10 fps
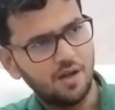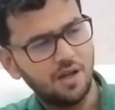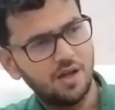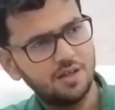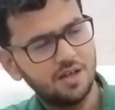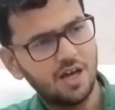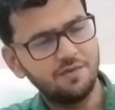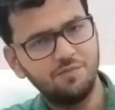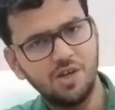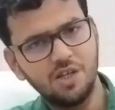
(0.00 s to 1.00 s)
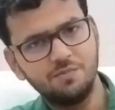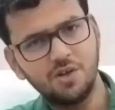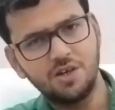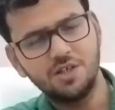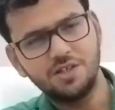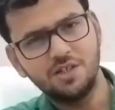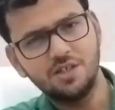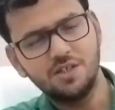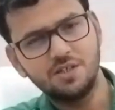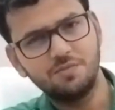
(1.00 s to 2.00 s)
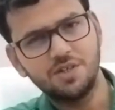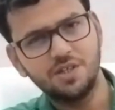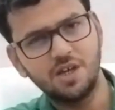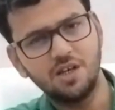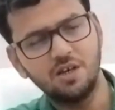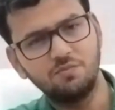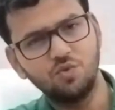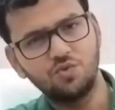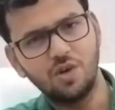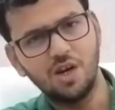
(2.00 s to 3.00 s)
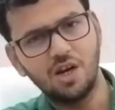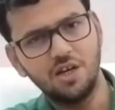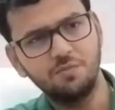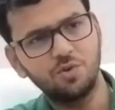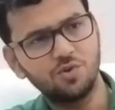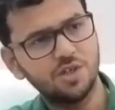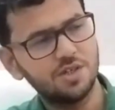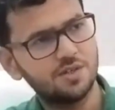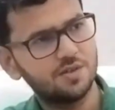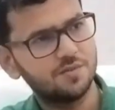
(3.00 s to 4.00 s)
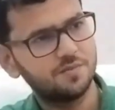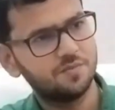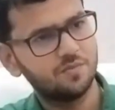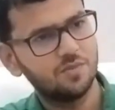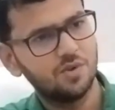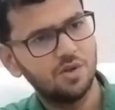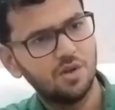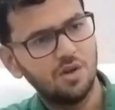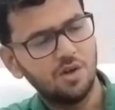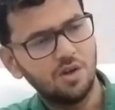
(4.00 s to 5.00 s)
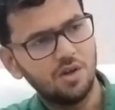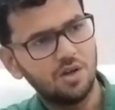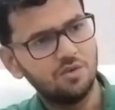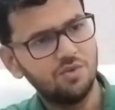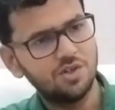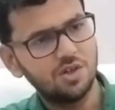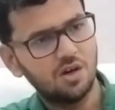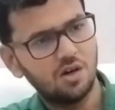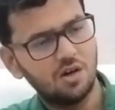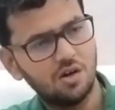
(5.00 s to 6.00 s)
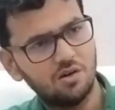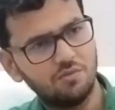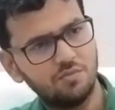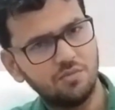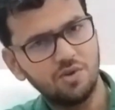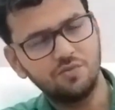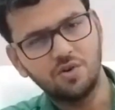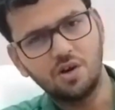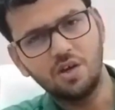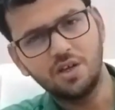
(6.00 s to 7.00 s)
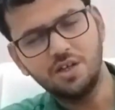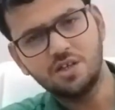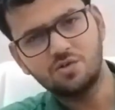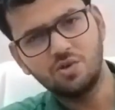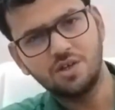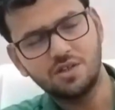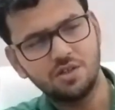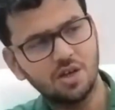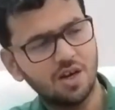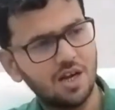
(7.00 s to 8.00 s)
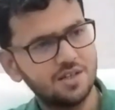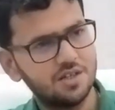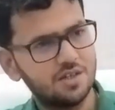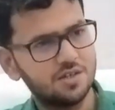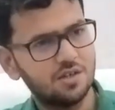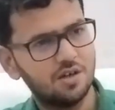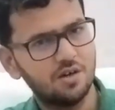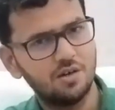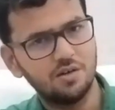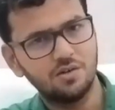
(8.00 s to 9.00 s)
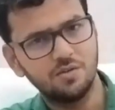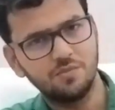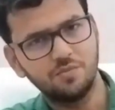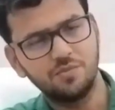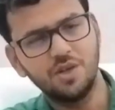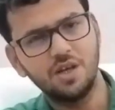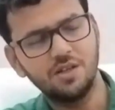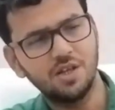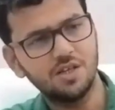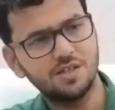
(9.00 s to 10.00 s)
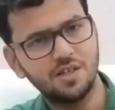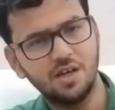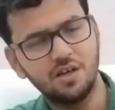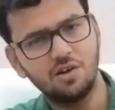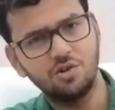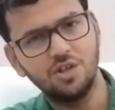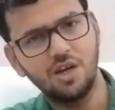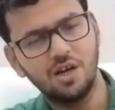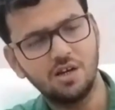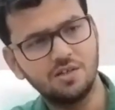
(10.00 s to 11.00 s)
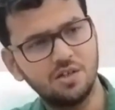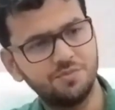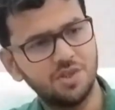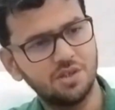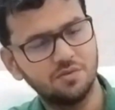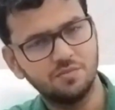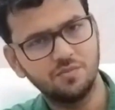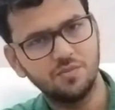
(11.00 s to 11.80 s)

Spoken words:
And I believe that teaching is basically a mutual learning process, in which if any student in the classes, they understand or they learn something,